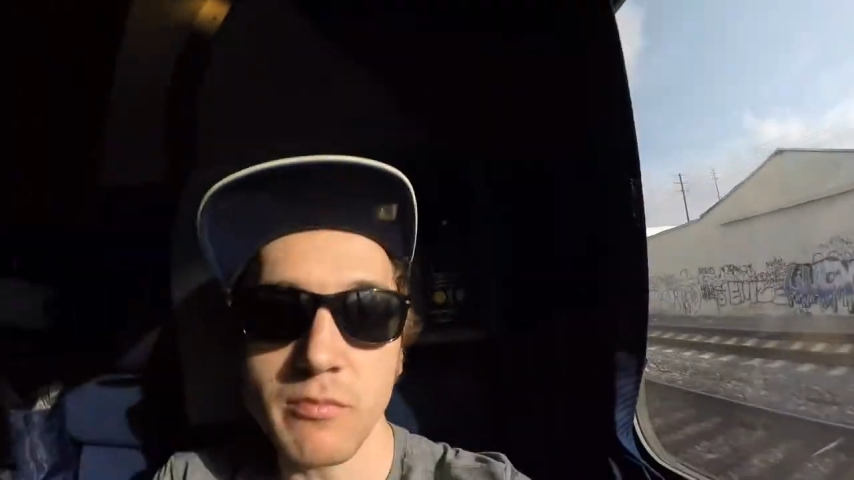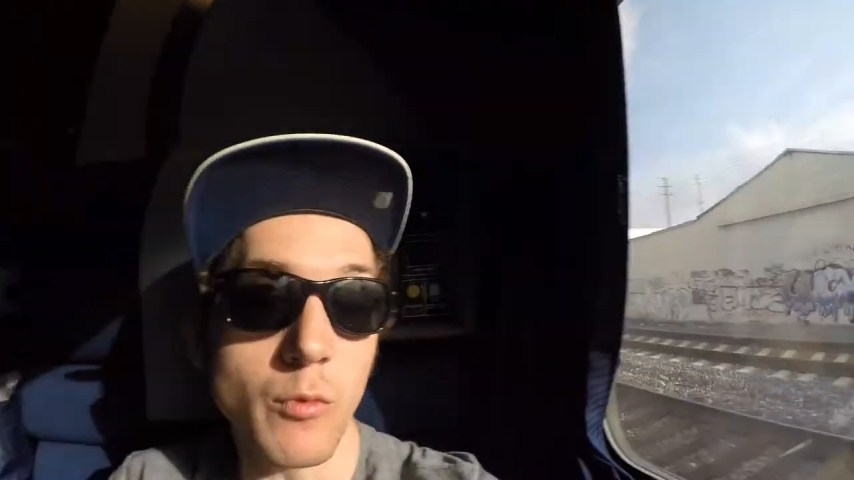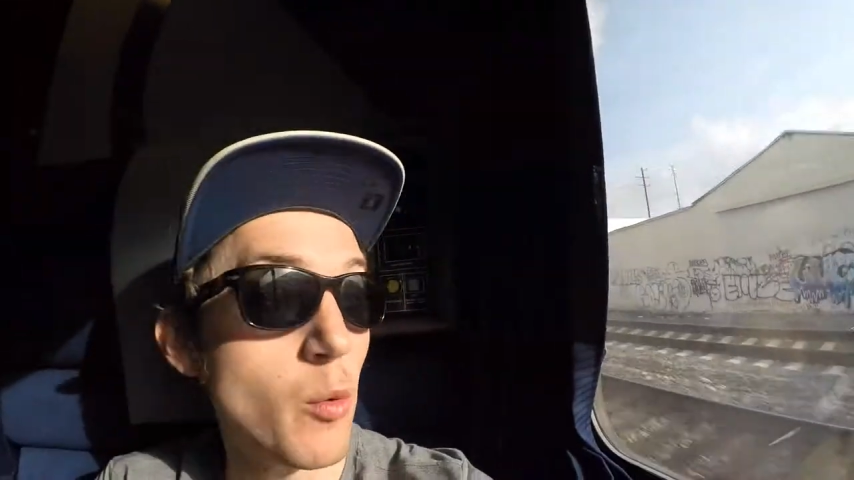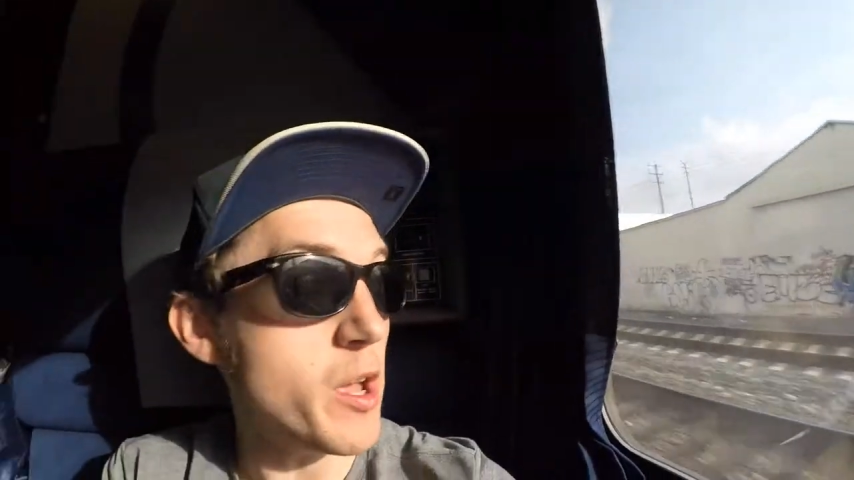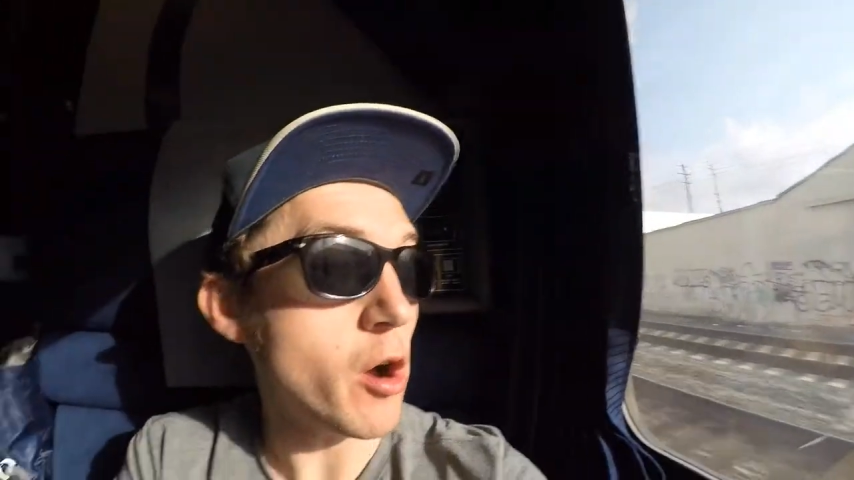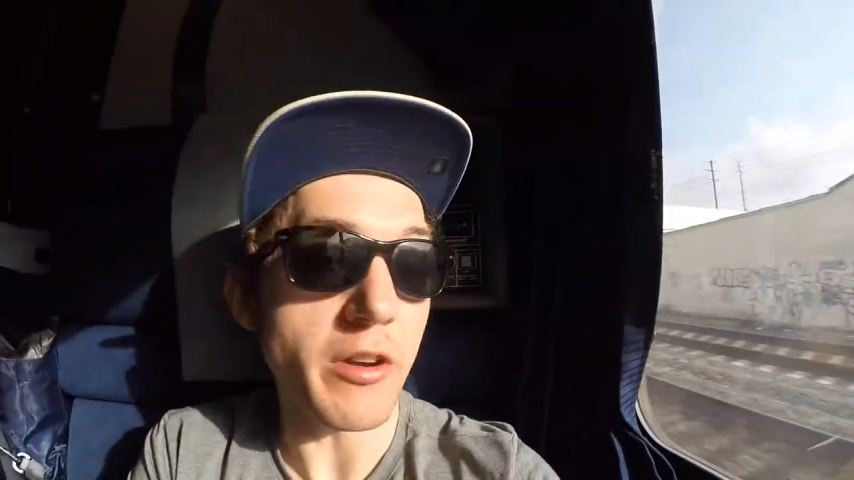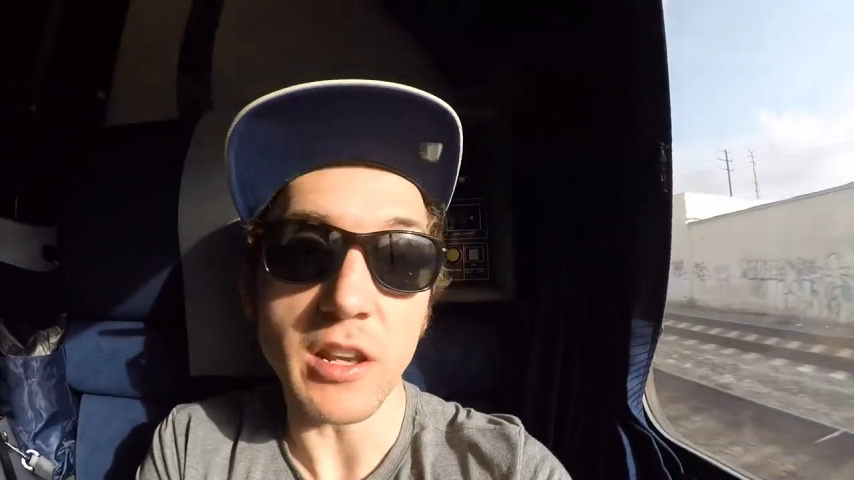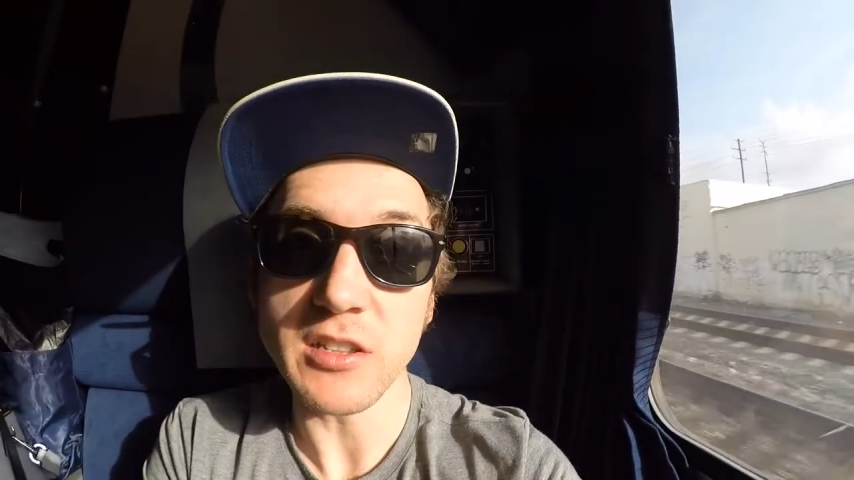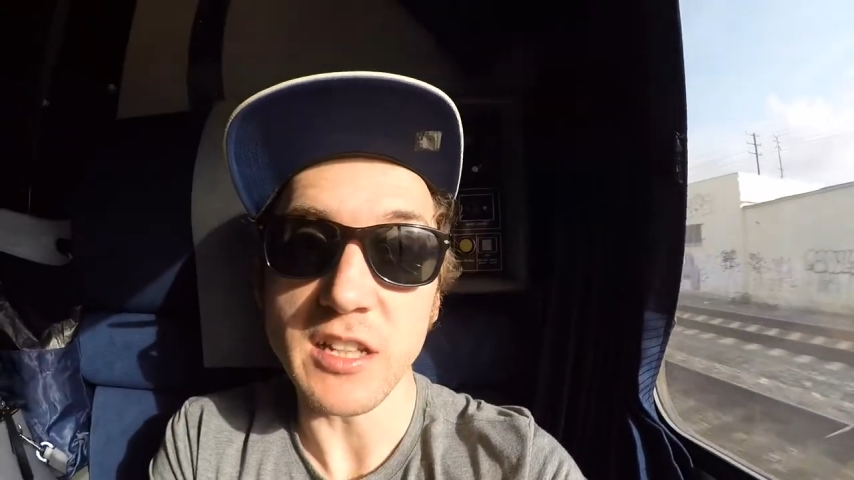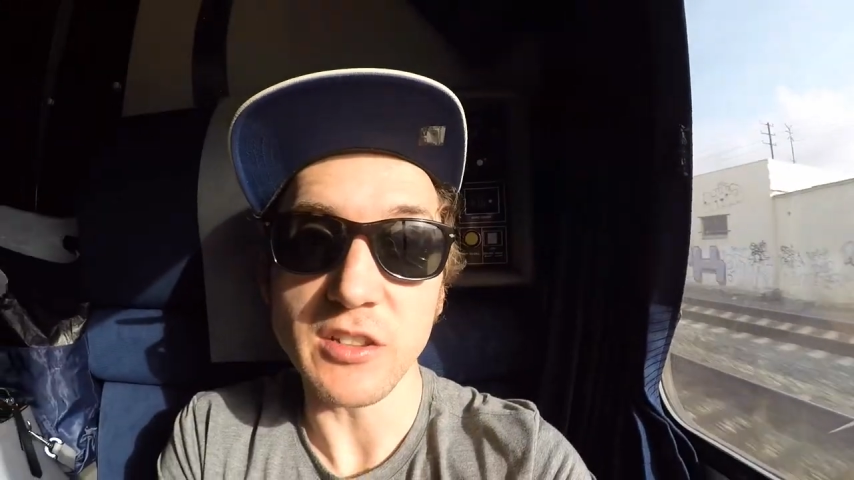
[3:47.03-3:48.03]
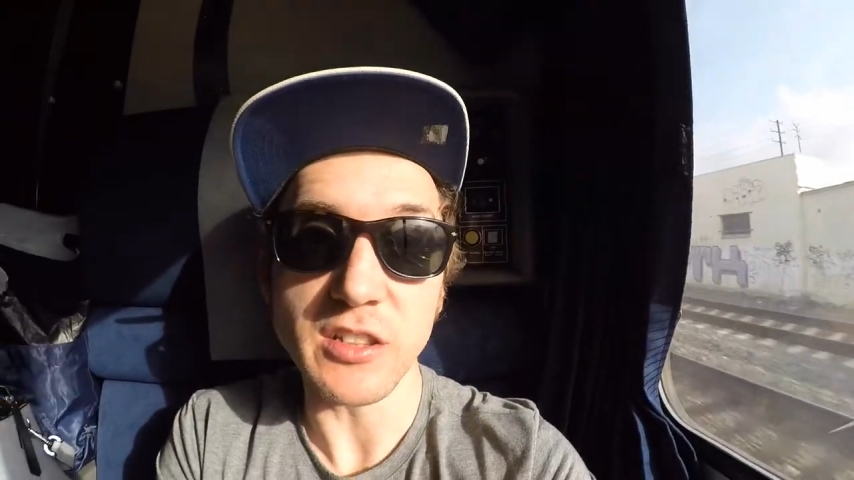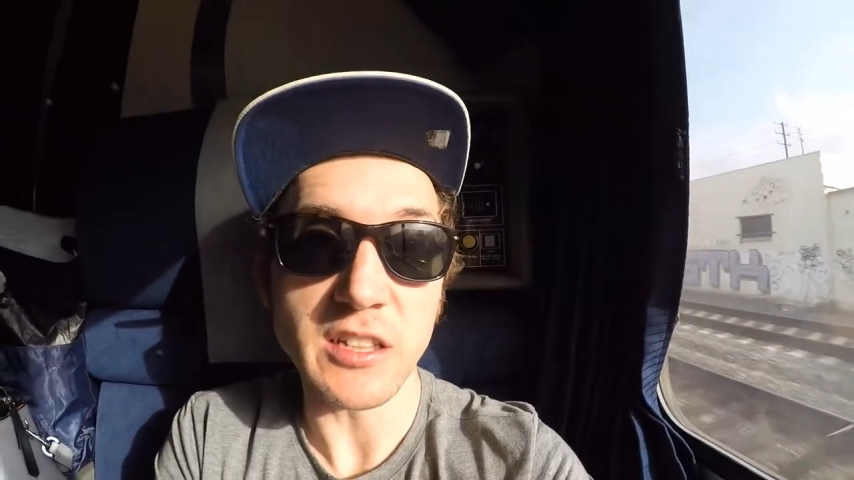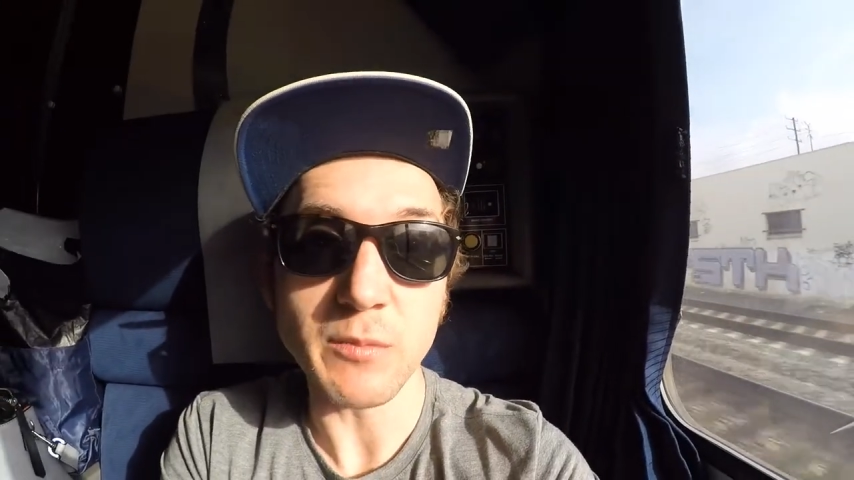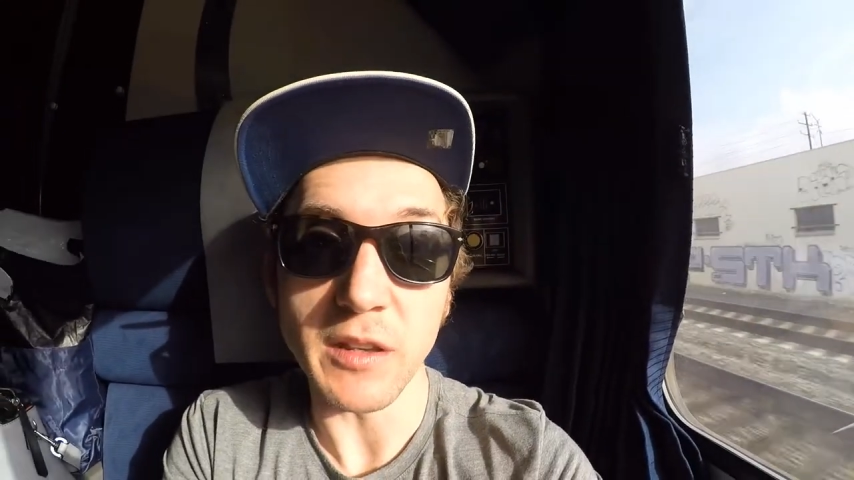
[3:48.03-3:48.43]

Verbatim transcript: Well, we are in Los Angeles,